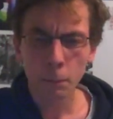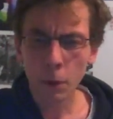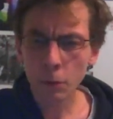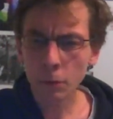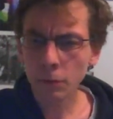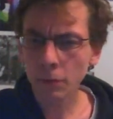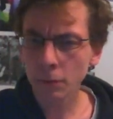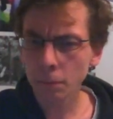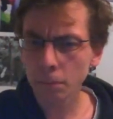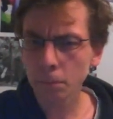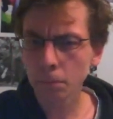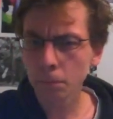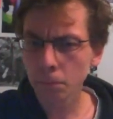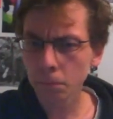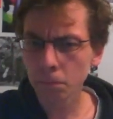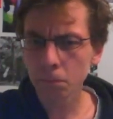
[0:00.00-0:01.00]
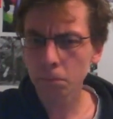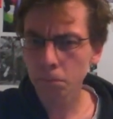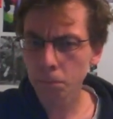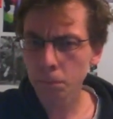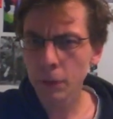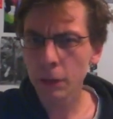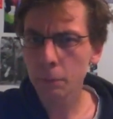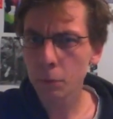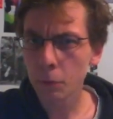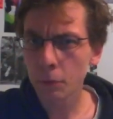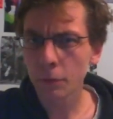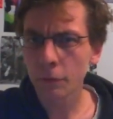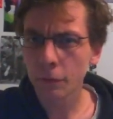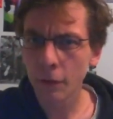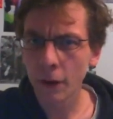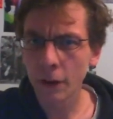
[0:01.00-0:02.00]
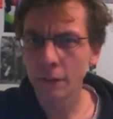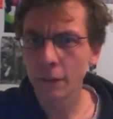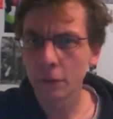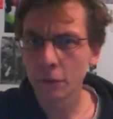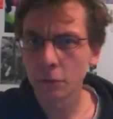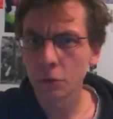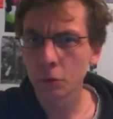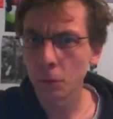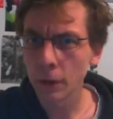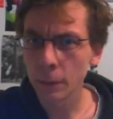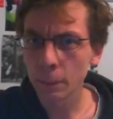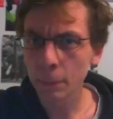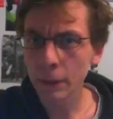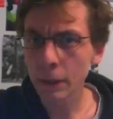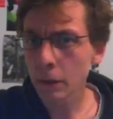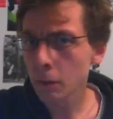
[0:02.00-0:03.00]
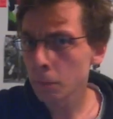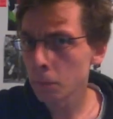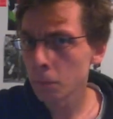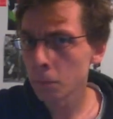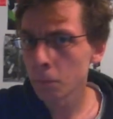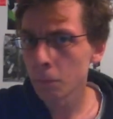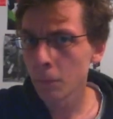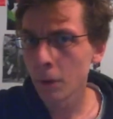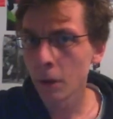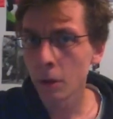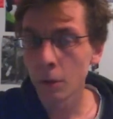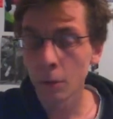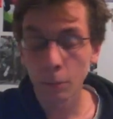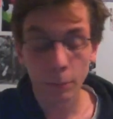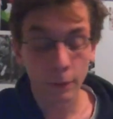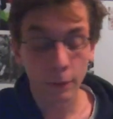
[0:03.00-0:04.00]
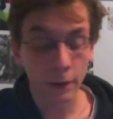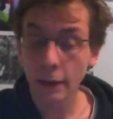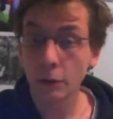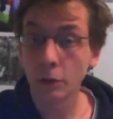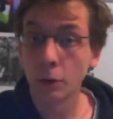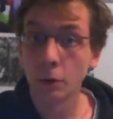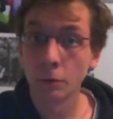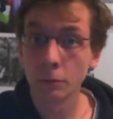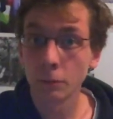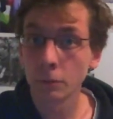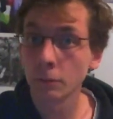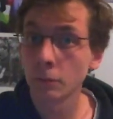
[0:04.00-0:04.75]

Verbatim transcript: Most people would find this creepy, but I don't.